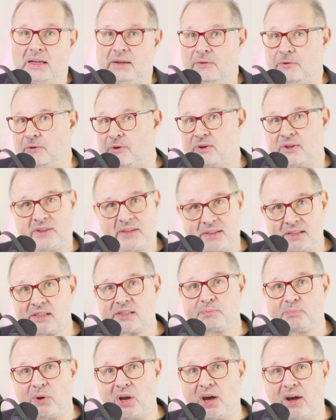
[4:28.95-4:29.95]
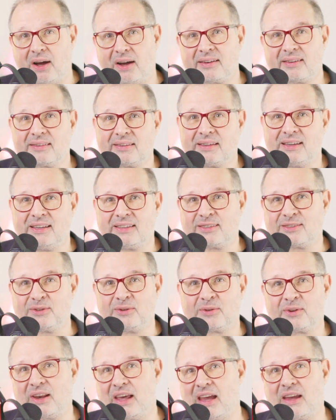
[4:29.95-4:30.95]
For this block, it
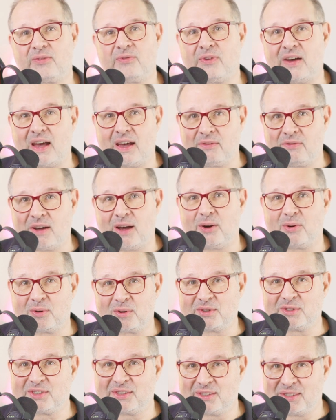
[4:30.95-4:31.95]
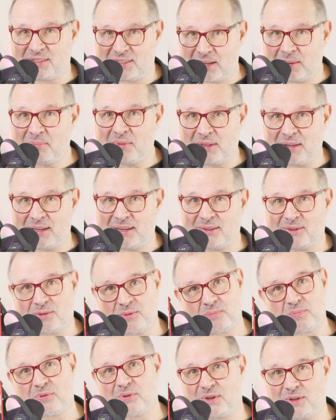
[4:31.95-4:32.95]
took like five hours and something
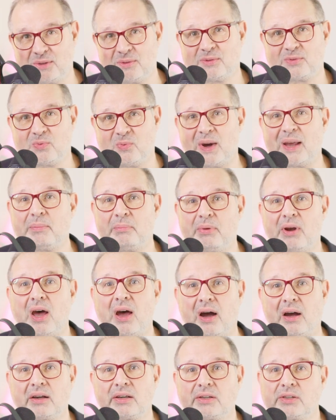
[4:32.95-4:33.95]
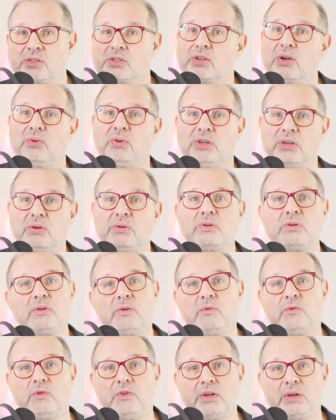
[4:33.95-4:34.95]
to produce one block. So you
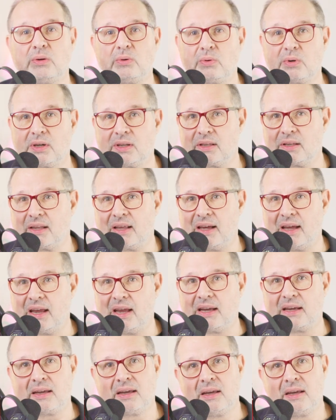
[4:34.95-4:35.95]
could view it like,